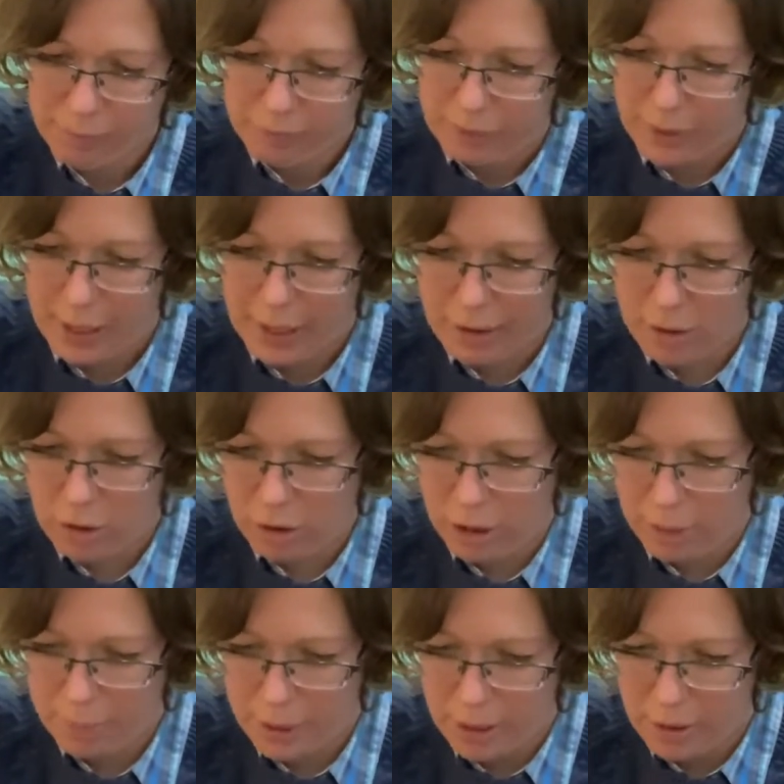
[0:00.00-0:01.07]
yeah, they're not going
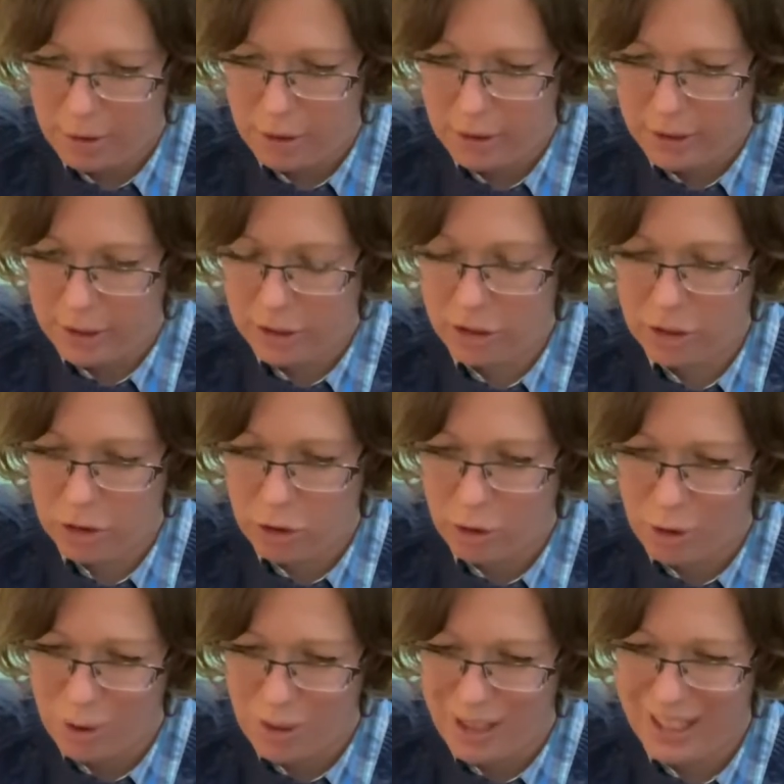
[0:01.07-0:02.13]
to poke because they're just not
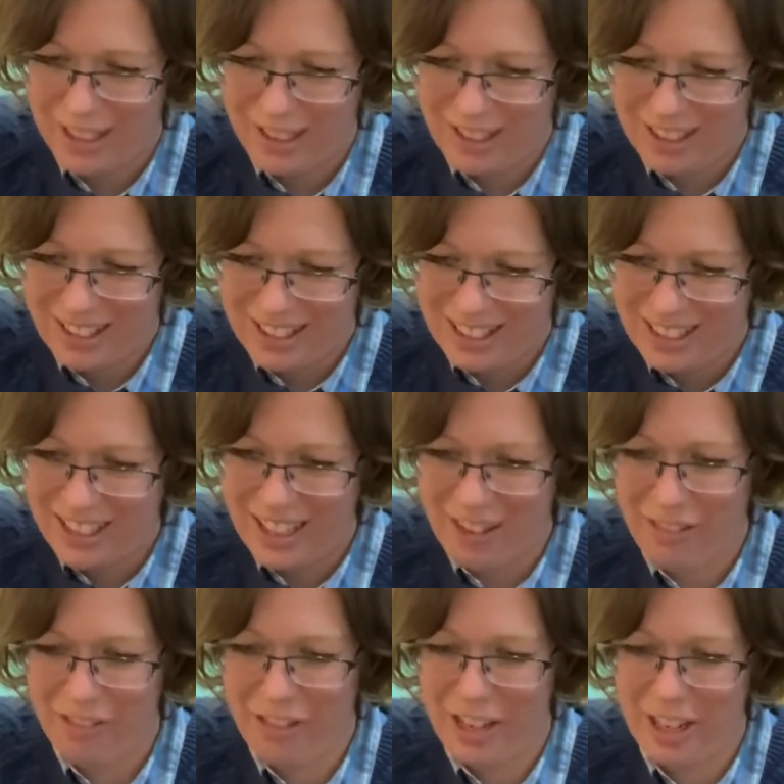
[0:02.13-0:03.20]
quite
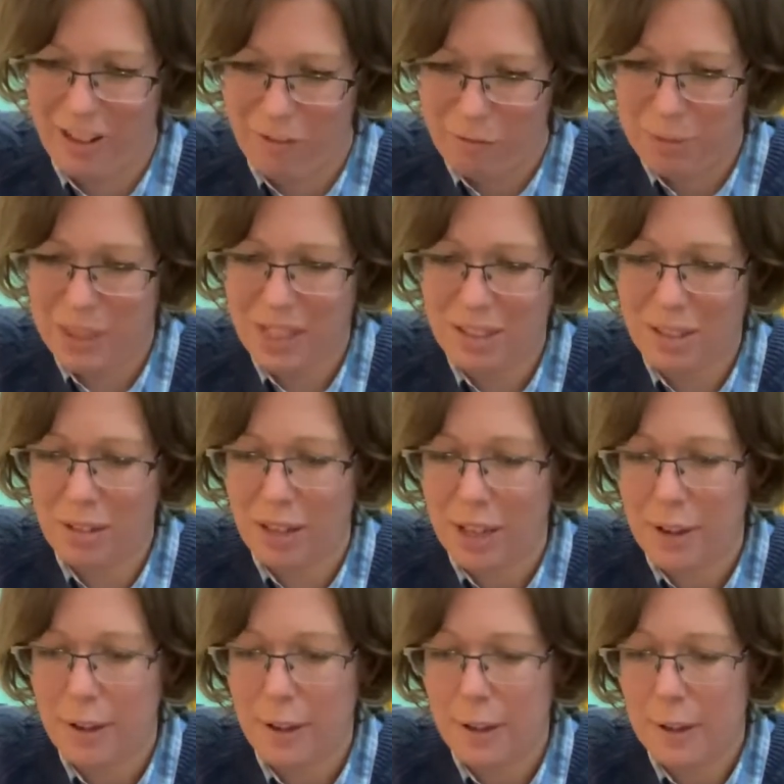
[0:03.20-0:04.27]
stiff enough, but that's okay.
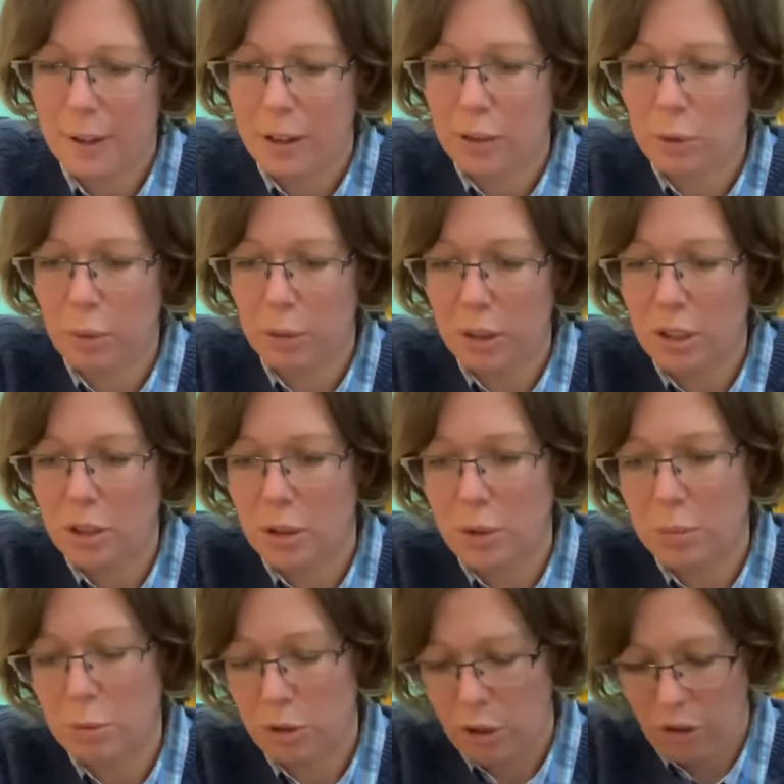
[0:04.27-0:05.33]
So what I'm going to do is I'm
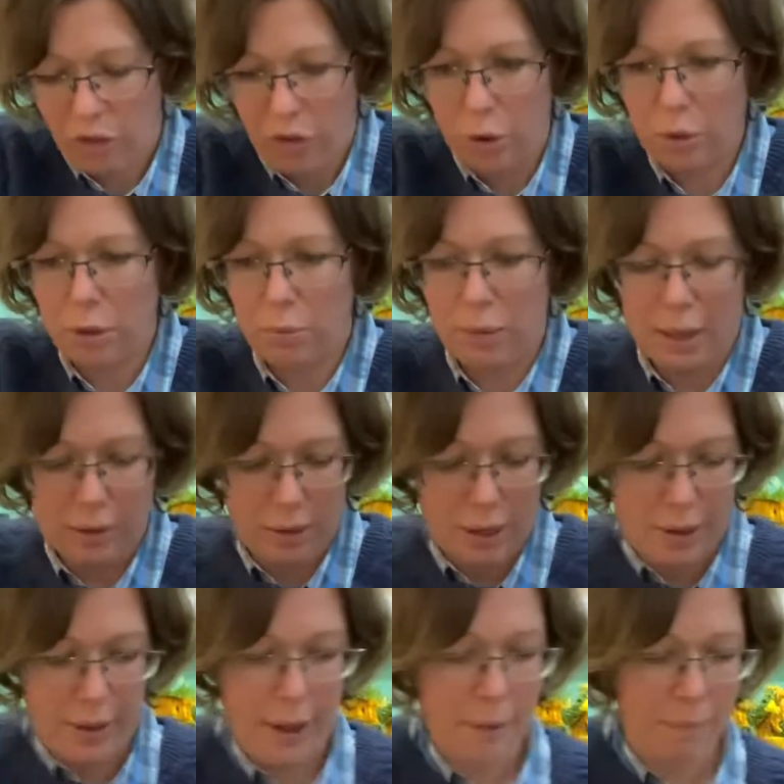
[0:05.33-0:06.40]
just going to fold them around like
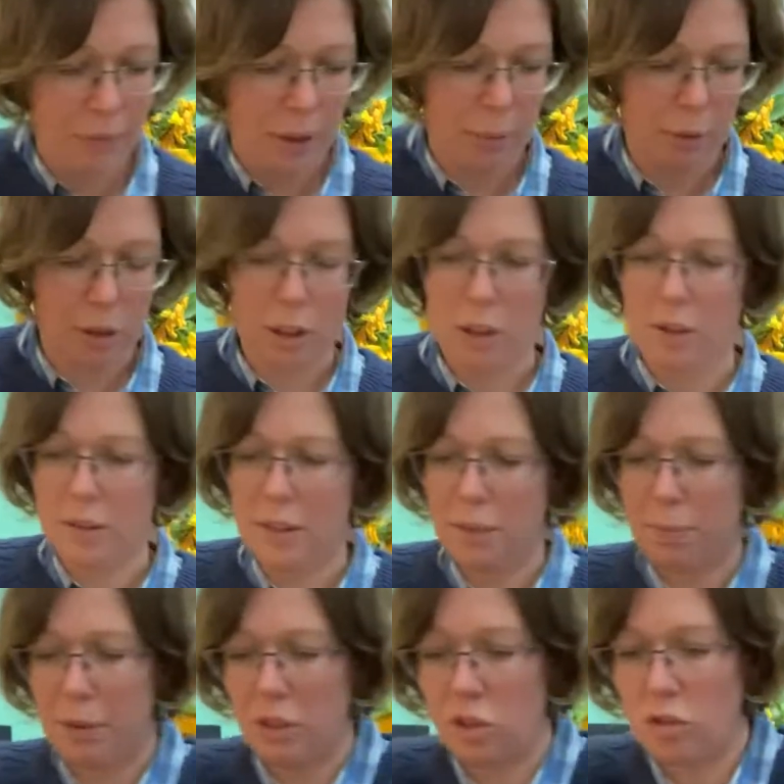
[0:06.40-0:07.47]
that. I'm going to use this
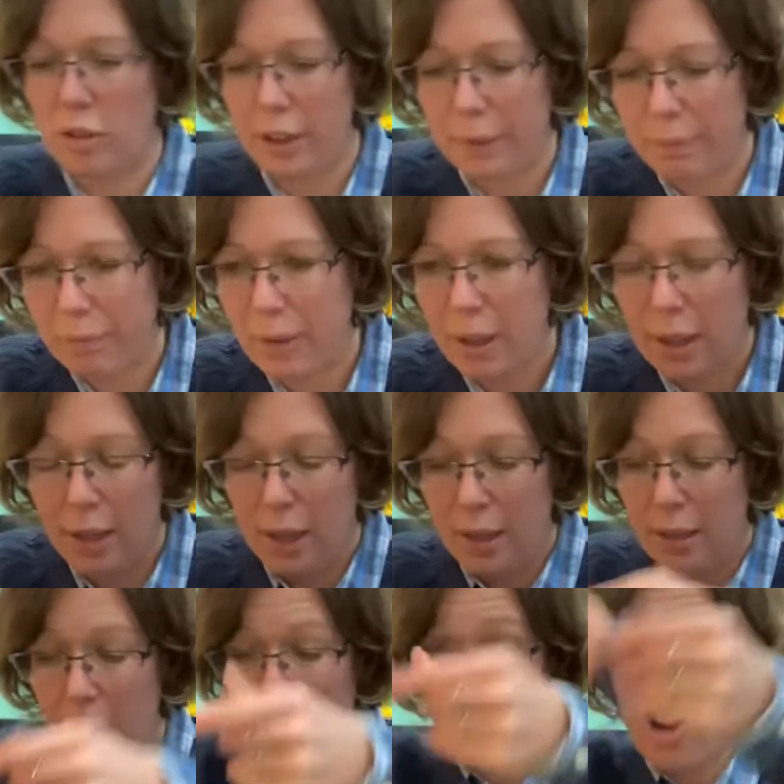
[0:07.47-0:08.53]
bit of string.
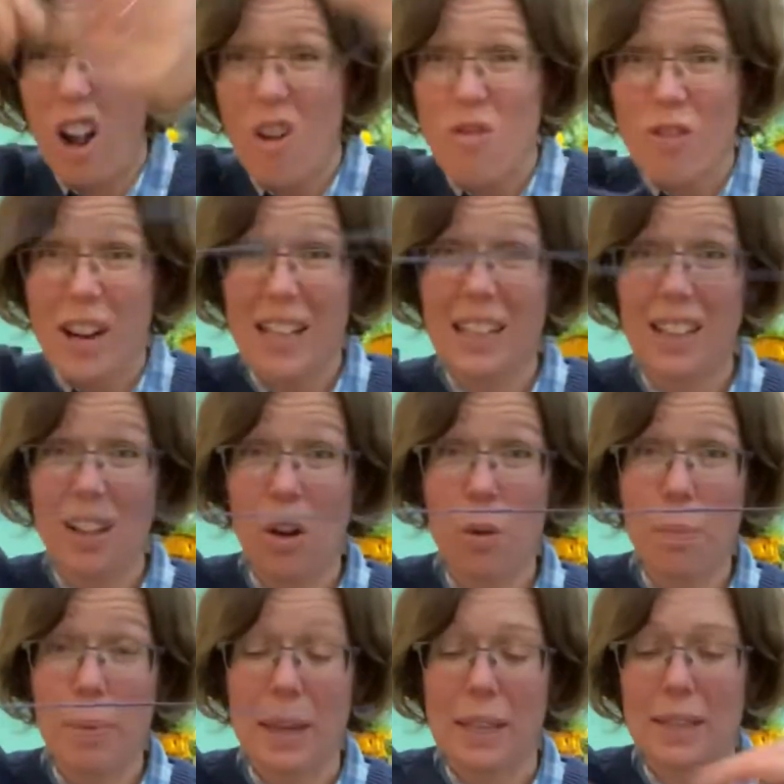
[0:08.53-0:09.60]
I've cut a really long
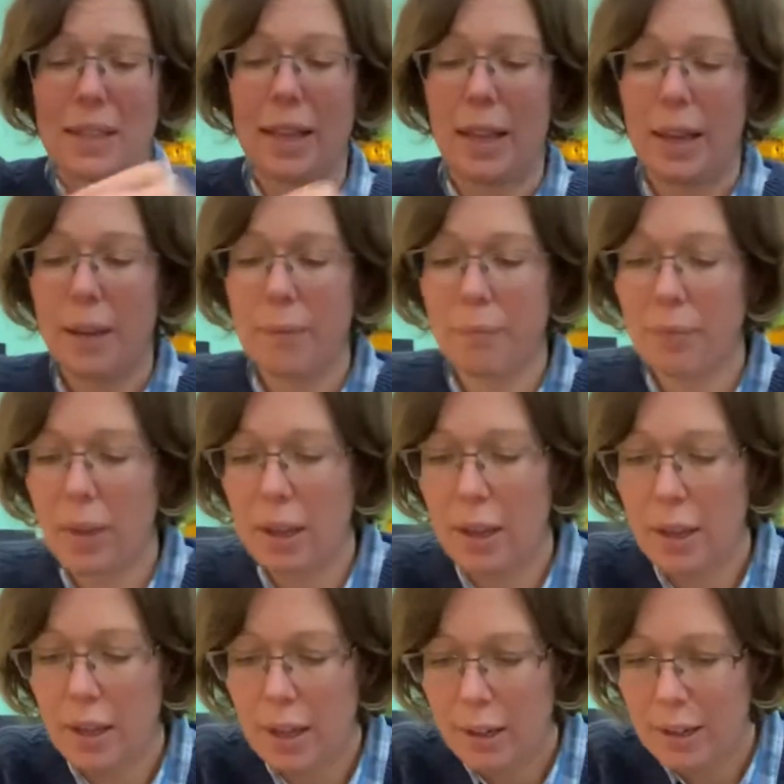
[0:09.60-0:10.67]
piece here,
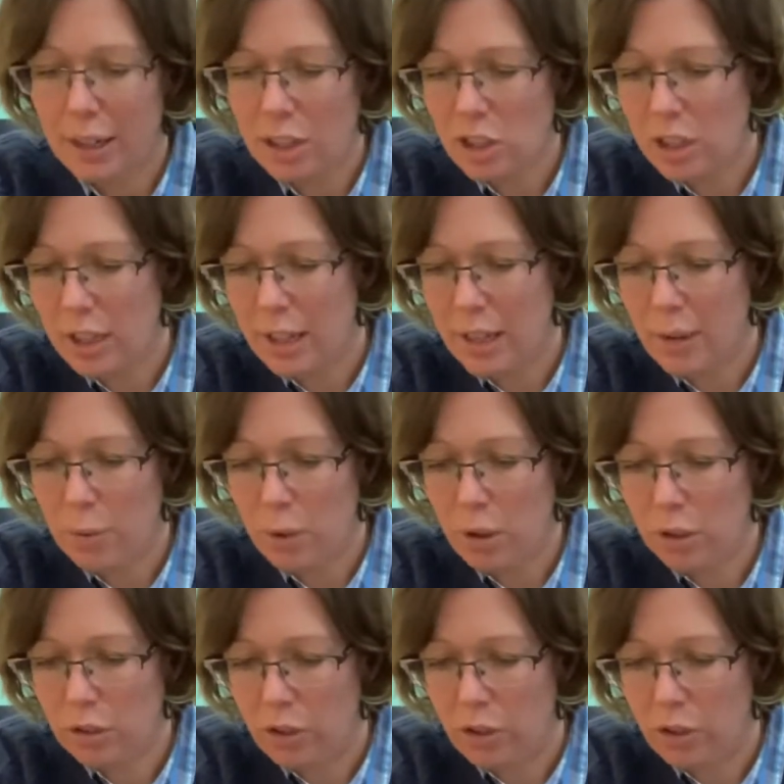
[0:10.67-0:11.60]
and actually what I'll do